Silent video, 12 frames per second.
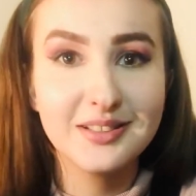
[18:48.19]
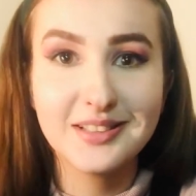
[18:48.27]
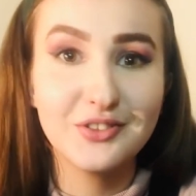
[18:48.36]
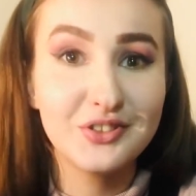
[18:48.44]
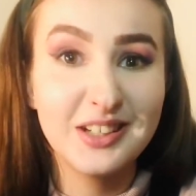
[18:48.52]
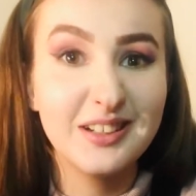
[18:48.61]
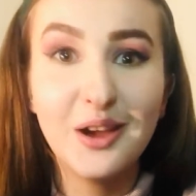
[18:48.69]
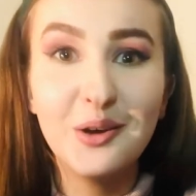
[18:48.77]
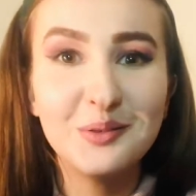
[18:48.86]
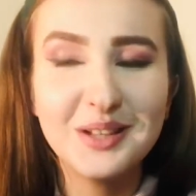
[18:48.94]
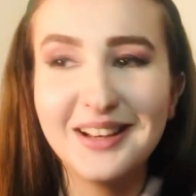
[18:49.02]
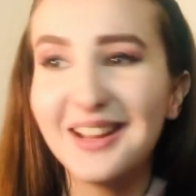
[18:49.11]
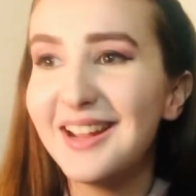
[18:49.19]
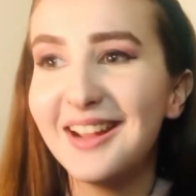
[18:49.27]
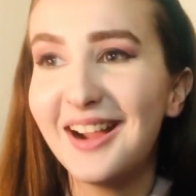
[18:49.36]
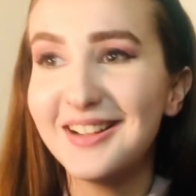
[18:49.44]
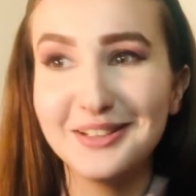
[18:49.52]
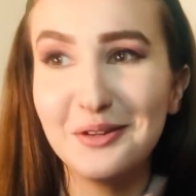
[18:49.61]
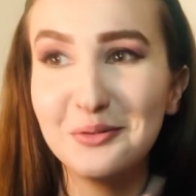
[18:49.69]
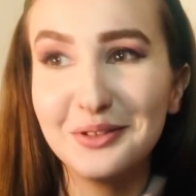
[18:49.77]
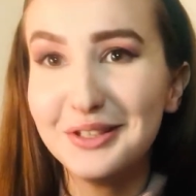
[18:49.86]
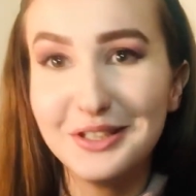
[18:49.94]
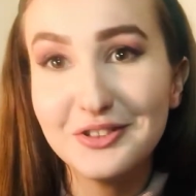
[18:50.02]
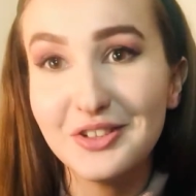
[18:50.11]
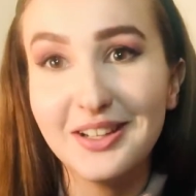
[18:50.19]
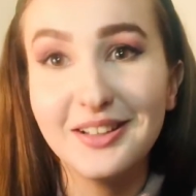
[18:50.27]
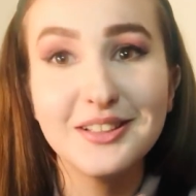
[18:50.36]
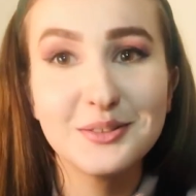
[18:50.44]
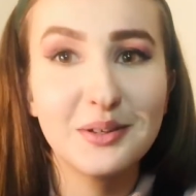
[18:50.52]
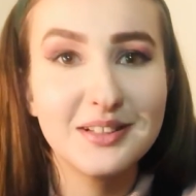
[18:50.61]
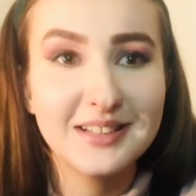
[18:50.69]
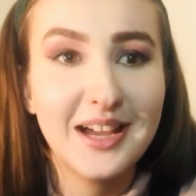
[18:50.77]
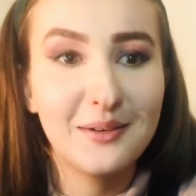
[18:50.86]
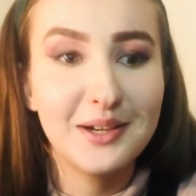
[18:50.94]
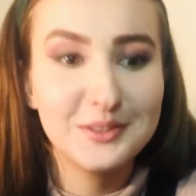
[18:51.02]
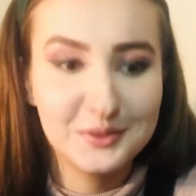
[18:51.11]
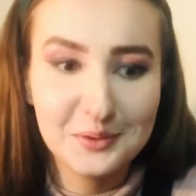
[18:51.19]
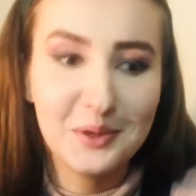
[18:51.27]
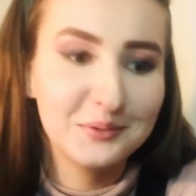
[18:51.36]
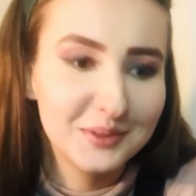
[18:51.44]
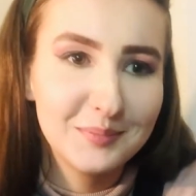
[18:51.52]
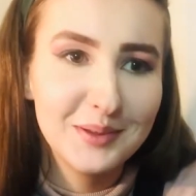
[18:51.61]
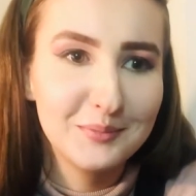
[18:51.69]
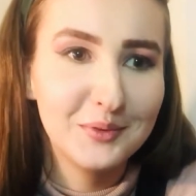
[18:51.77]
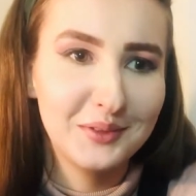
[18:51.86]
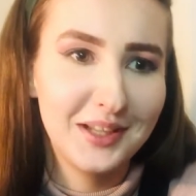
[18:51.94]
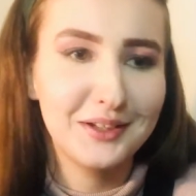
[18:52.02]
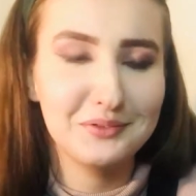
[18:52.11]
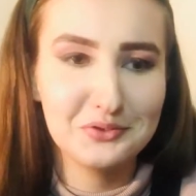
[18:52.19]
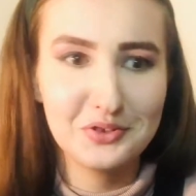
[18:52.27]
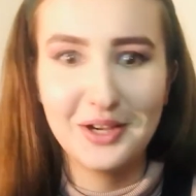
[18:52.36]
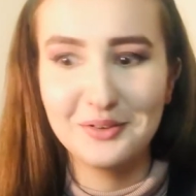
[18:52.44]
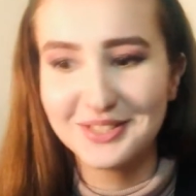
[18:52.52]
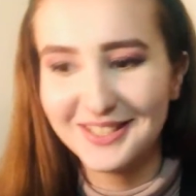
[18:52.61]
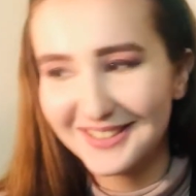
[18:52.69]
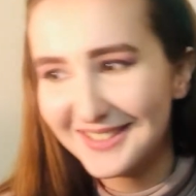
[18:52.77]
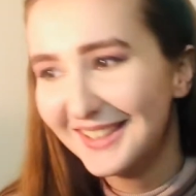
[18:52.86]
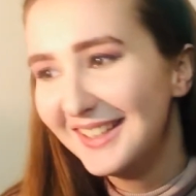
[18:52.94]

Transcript: I just didn't own any. I didn't own any jeans, whereas now I do own a bit more like trousers.